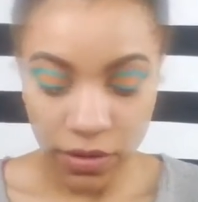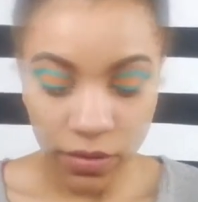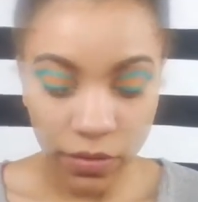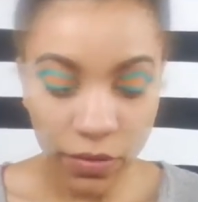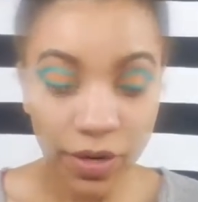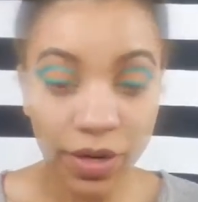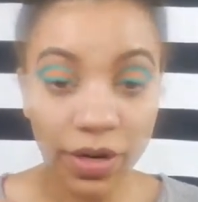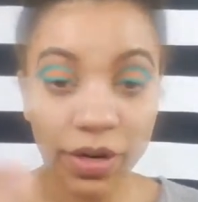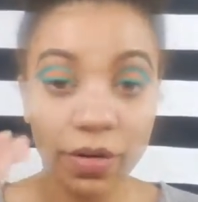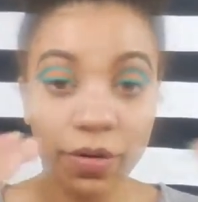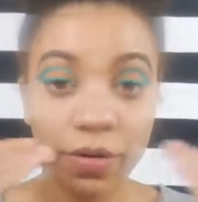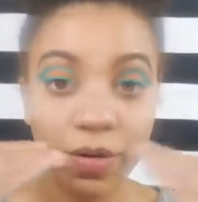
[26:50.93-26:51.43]

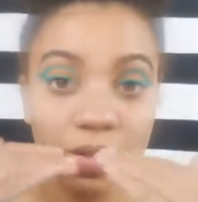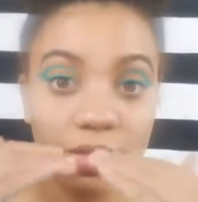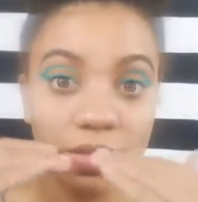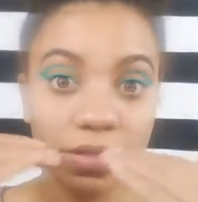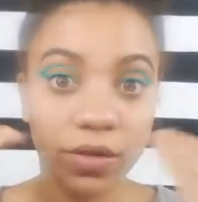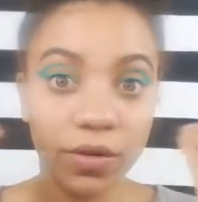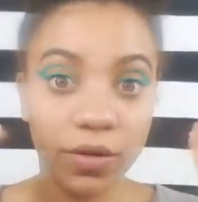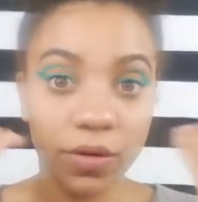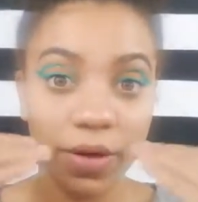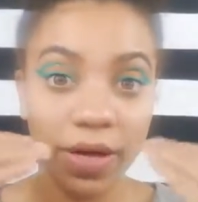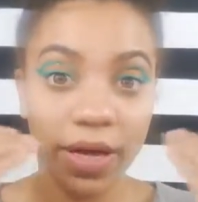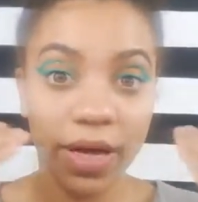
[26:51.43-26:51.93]
We're going to
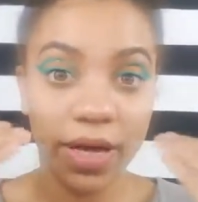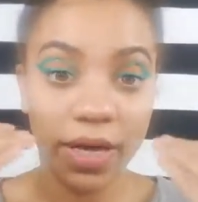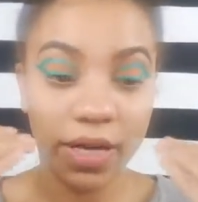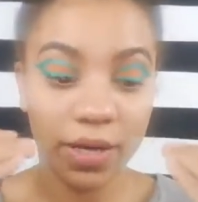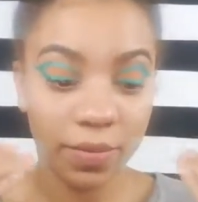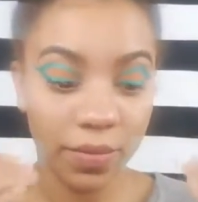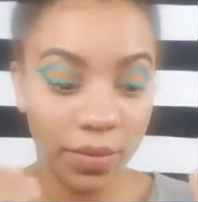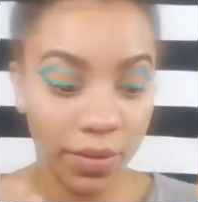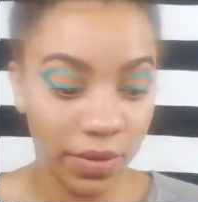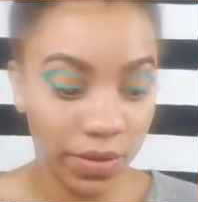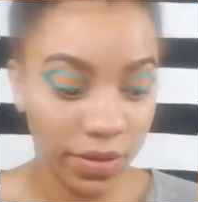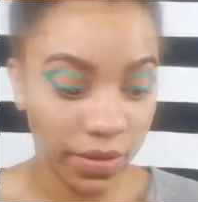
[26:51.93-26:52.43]
go ahead
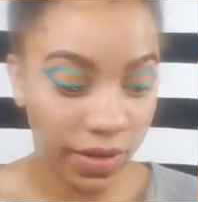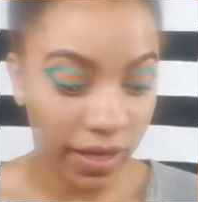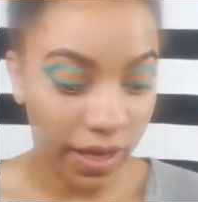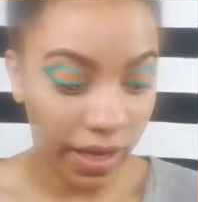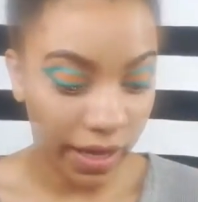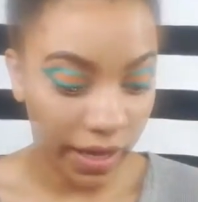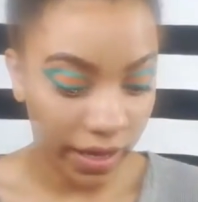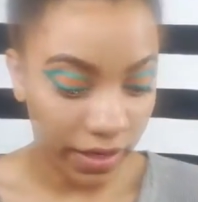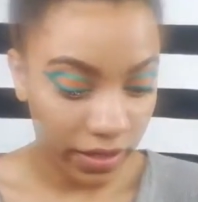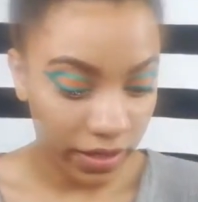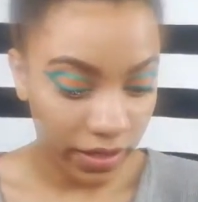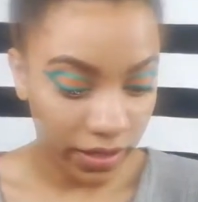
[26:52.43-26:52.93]
and put
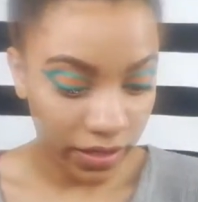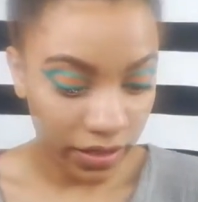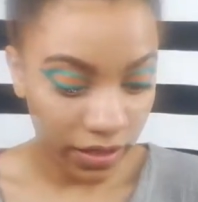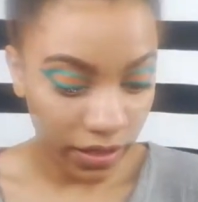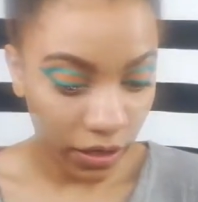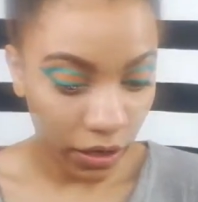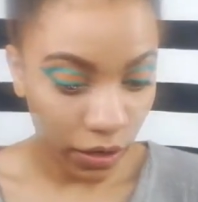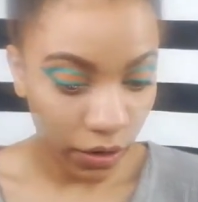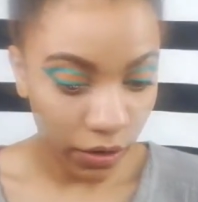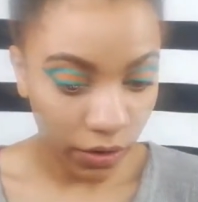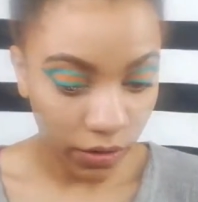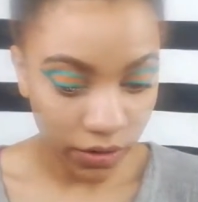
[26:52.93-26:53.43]
that
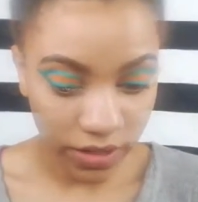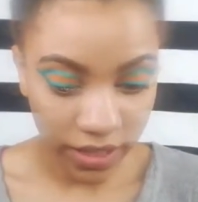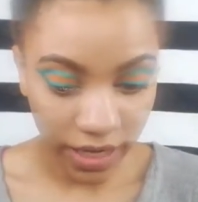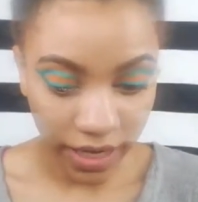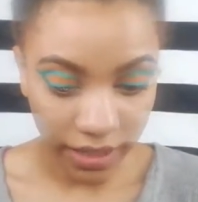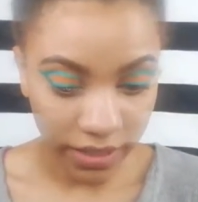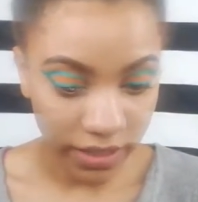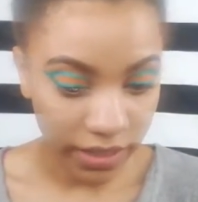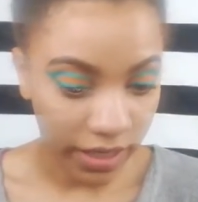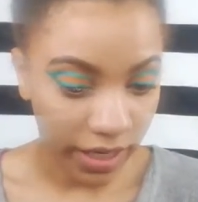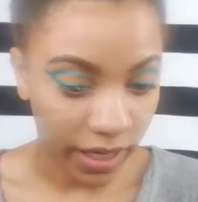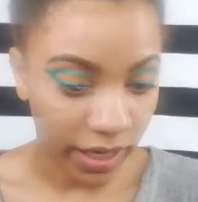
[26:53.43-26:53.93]
Cocoa
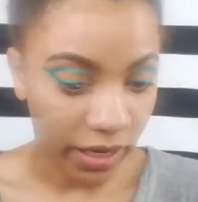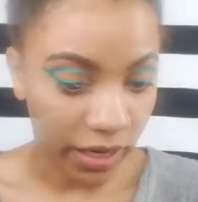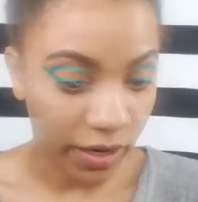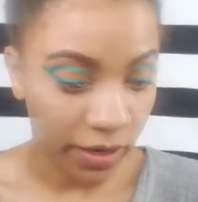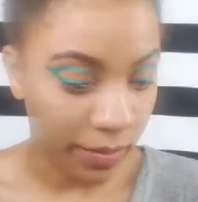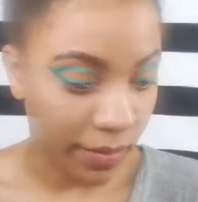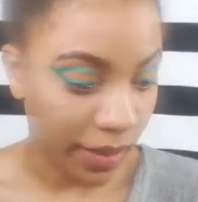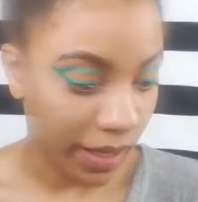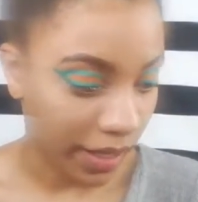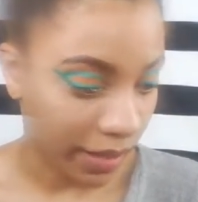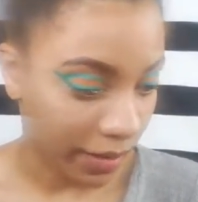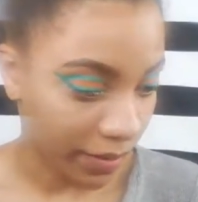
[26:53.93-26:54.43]
Taxi at
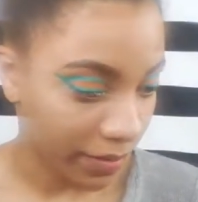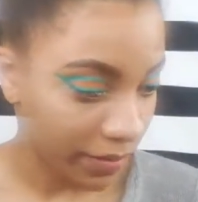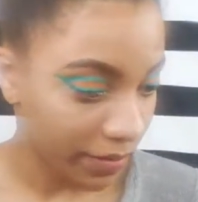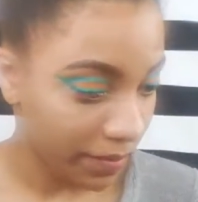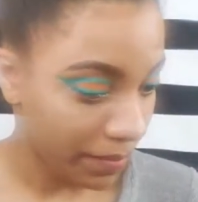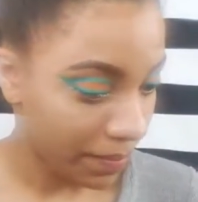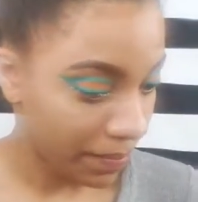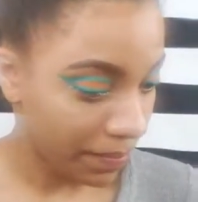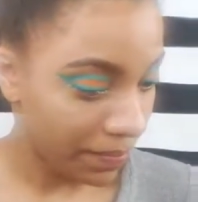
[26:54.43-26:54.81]
our bottom